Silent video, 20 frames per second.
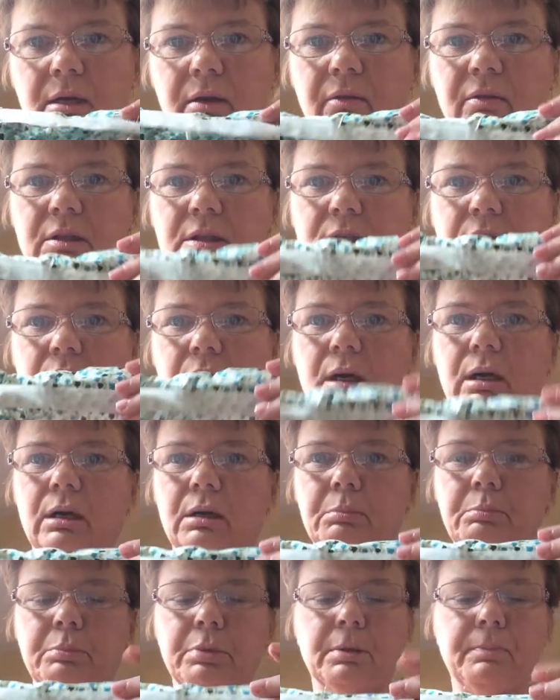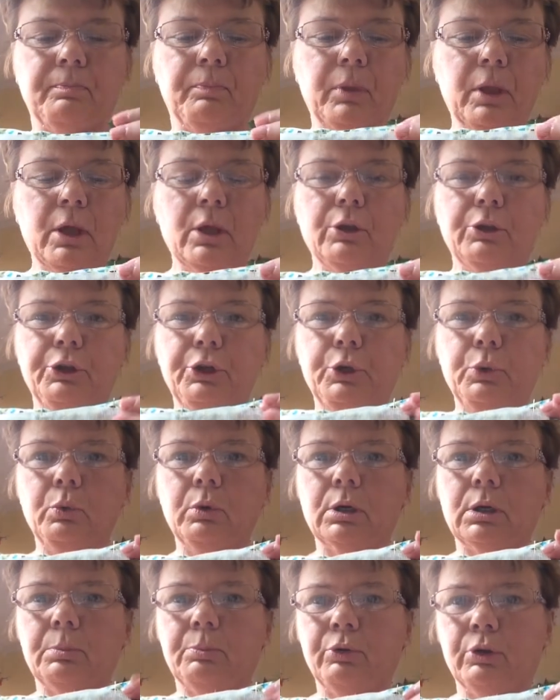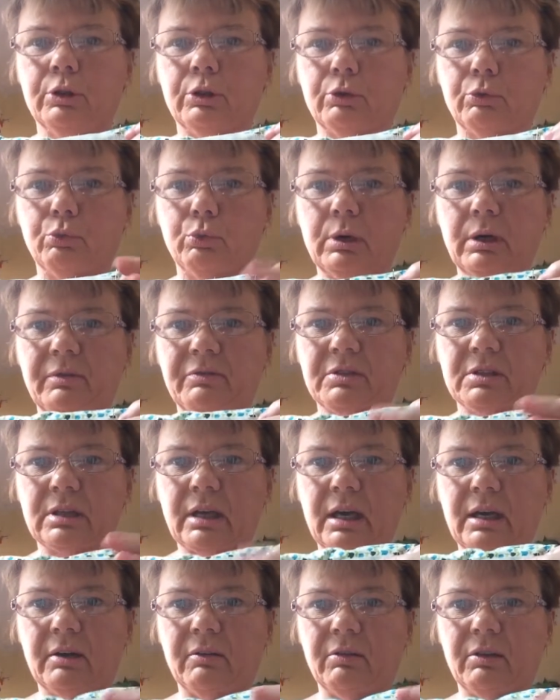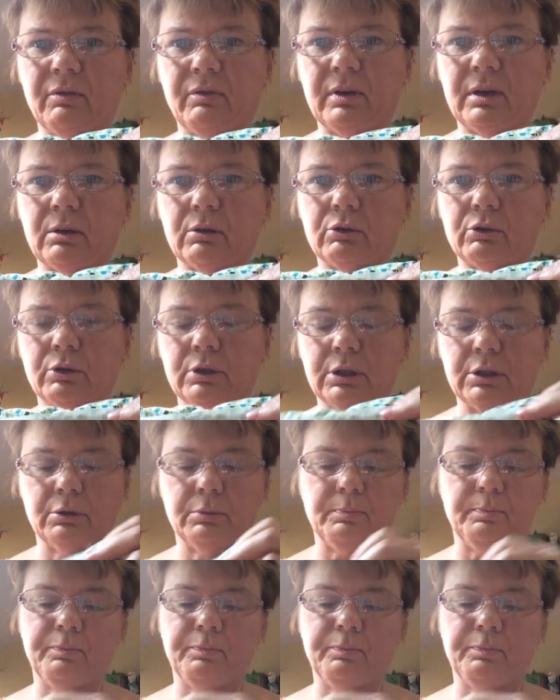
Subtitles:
of the top, you want to put the rough side of the Velcro.